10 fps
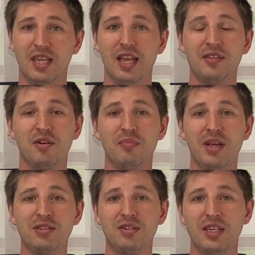and they're
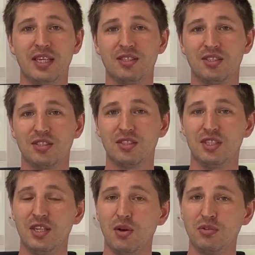measured in
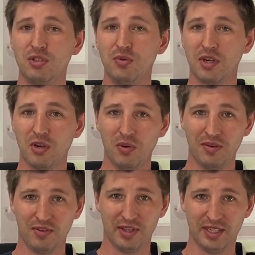CO2
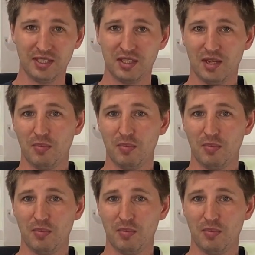equivalents